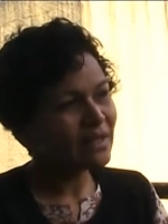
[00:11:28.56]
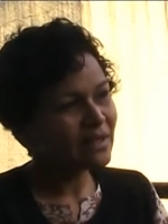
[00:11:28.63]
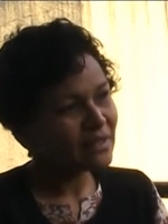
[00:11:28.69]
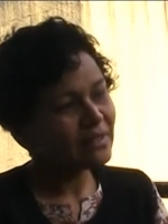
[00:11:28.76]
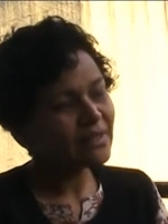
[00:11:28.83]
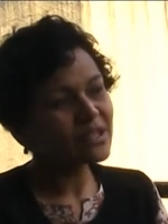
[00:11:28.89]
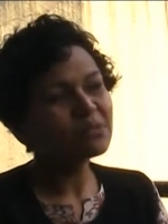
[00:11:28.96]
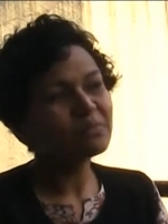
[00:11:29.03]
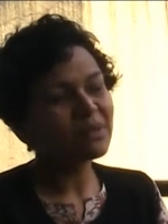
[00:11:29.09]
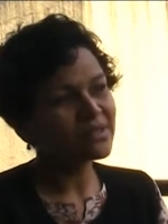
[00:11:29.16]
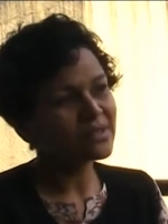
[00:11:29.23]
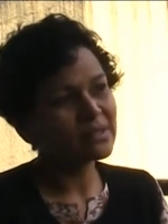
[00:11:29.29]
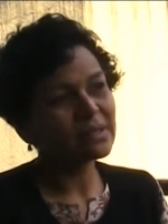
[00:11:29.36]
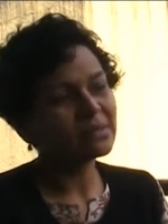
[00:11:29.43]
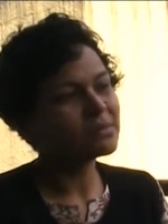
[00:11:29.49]
in
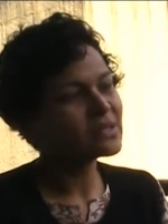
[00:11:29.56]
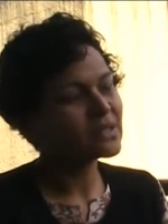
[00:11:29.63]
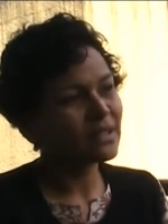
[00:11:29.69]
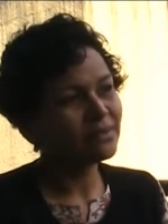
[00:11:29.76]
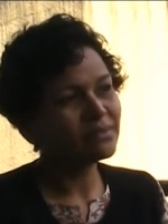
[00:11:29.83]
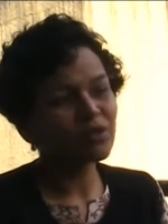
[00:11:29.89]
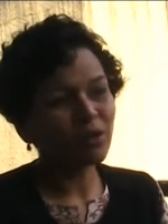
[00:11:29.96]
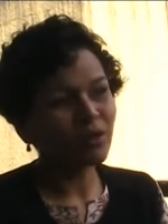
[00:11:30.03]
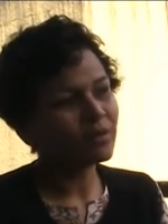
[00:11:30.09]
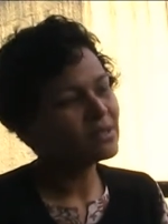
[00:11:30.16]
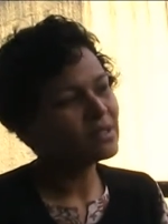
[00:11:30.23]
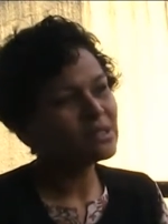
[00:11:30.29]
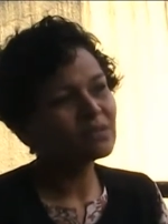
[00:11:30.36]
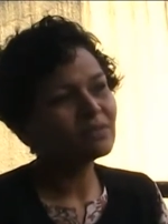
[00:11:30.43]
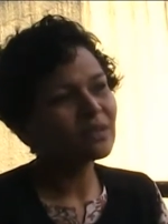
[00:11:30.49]
expressing themselves on
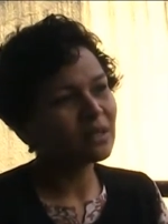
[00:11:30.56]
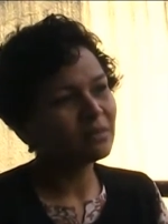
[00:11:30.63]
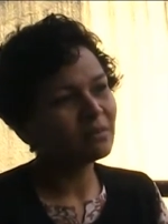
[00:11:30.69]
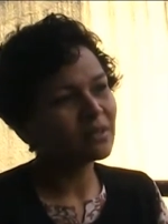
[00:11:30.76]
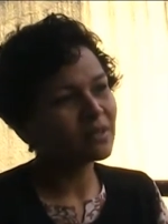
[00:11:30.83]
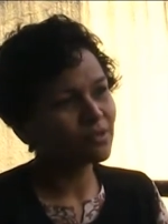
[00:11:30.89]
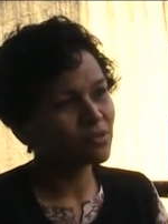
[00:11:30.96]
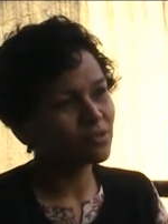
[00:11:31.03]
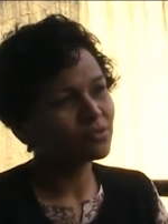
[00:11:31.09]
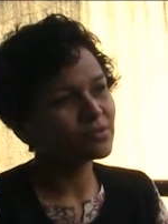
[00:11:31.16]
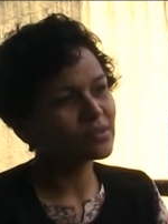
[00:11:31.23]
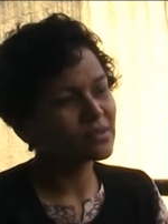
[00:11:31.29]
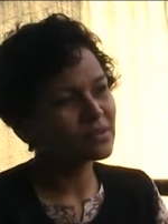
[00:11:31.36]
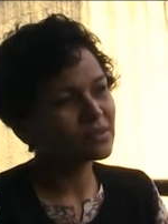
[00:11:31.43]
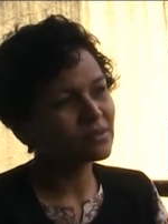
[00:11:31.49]
these very big
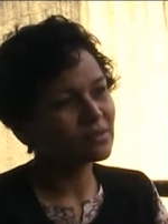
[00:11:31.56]
issues.